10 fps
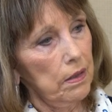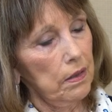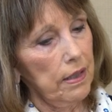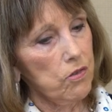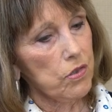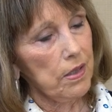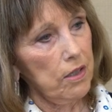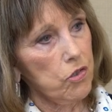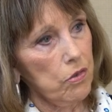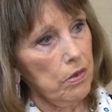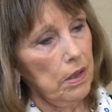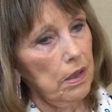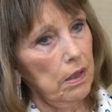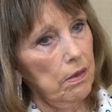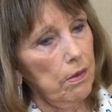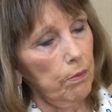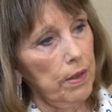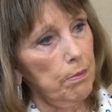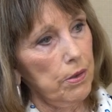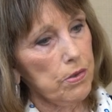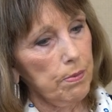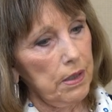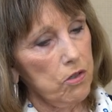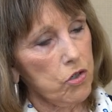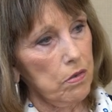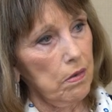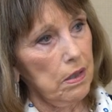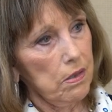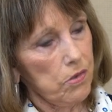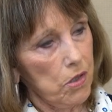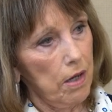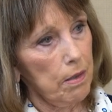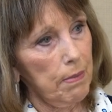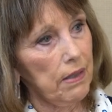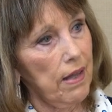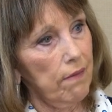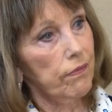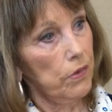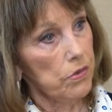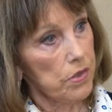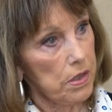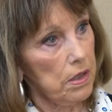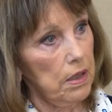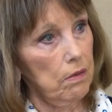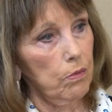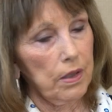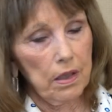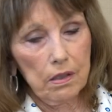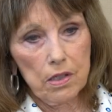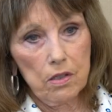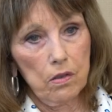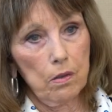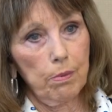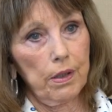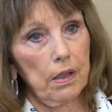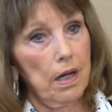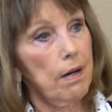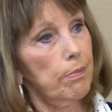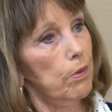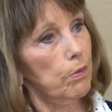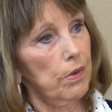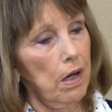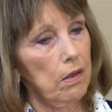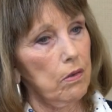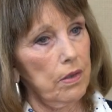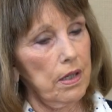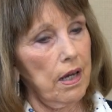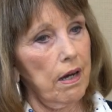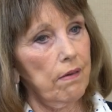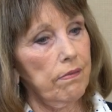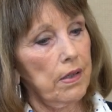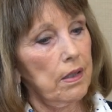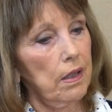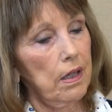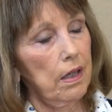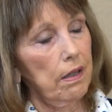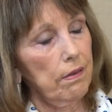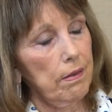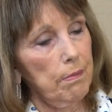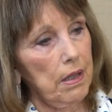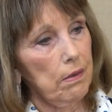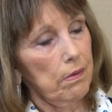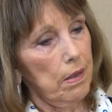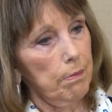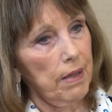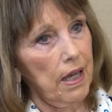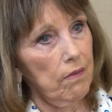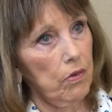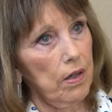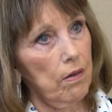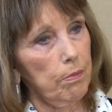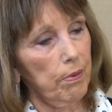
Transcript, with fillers: the legislature in the reimbursement issue, and just talk about that first. And we continue to bring it up, or we're not going to have the behavioral health